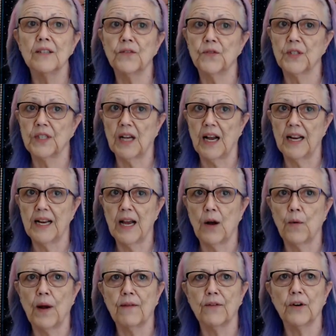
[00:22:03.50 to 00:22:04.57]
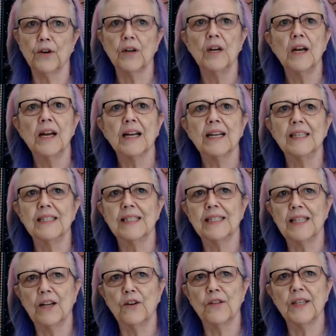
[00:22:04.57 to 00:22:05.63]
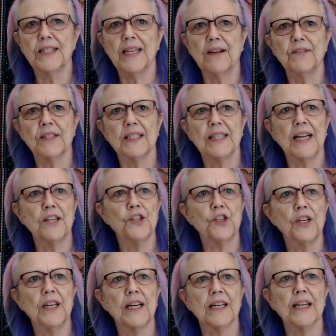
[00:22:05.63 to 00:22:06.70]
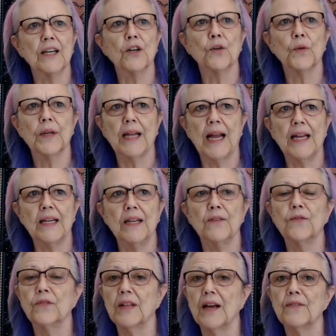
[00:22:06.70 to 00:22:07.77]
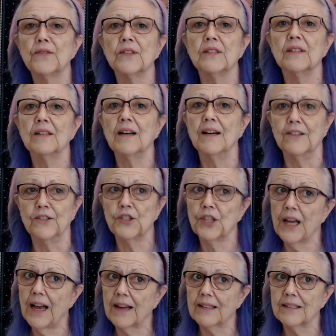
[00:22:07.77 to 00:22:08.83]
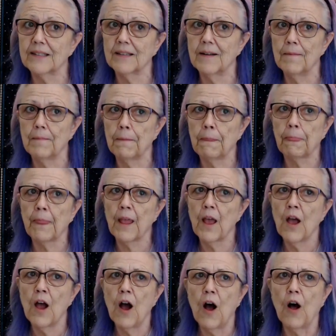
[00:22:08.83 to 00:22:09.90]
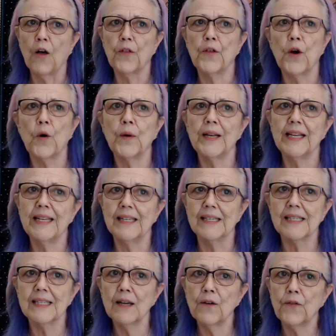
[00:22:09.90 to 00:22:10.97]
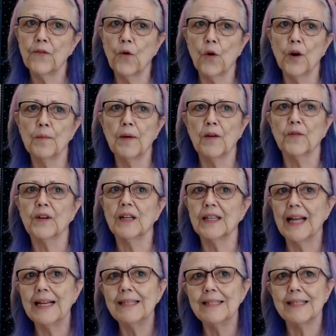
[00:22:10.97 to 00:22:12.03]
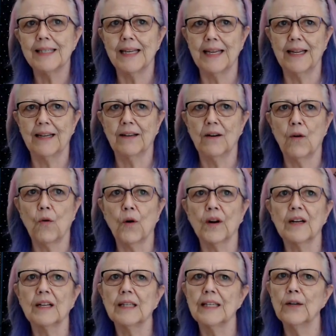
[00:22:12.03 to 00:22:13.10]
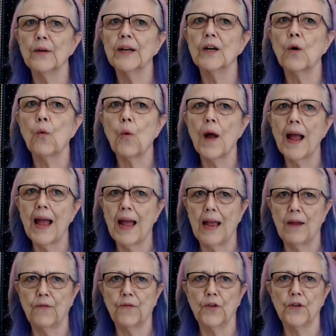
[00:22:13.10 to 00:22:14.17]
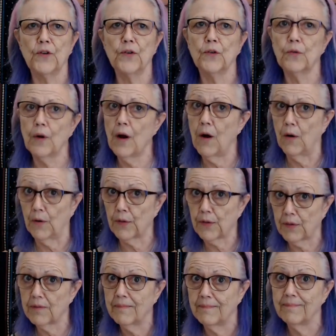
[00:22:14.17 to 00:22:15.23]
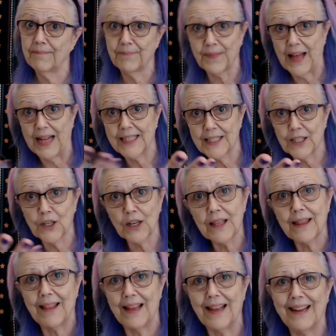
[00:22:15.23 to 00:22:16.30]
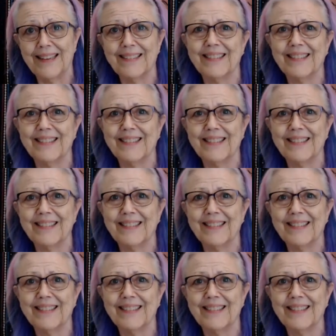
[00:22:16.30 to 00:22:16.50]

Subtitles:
side, however. Consider the devastation it can create if left unchecked. Although it is a form of cleansing or clearing away for new growth, that's a good thing.